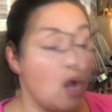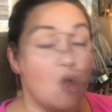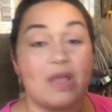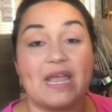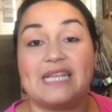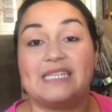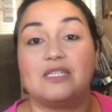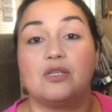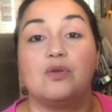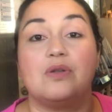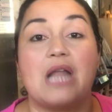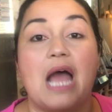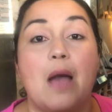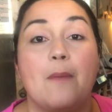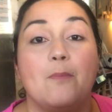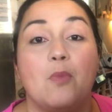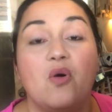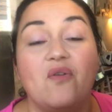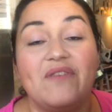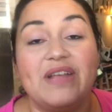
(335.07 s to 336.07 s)
Okay, so now
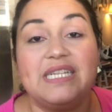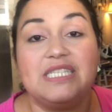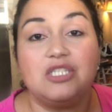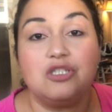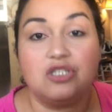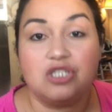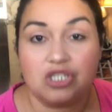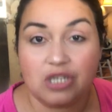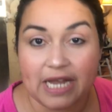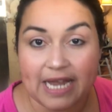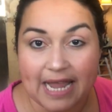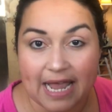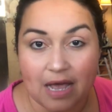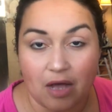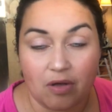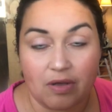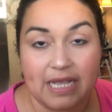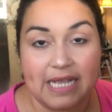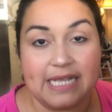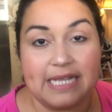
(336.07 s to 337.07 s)
moving to
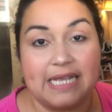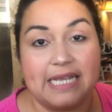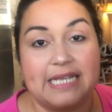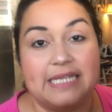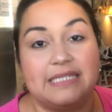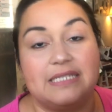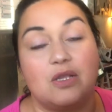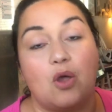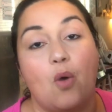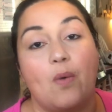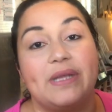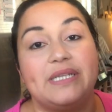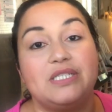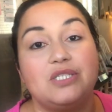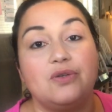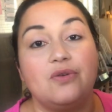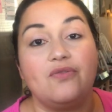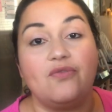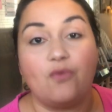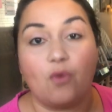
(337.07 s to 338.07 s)
JL. He is going
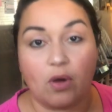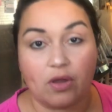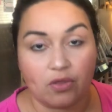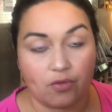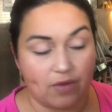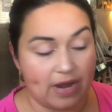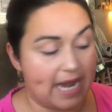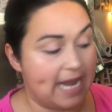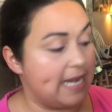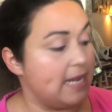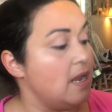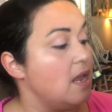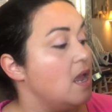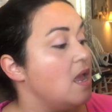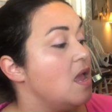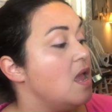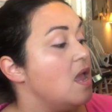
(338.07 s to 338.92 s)
to fourth grade.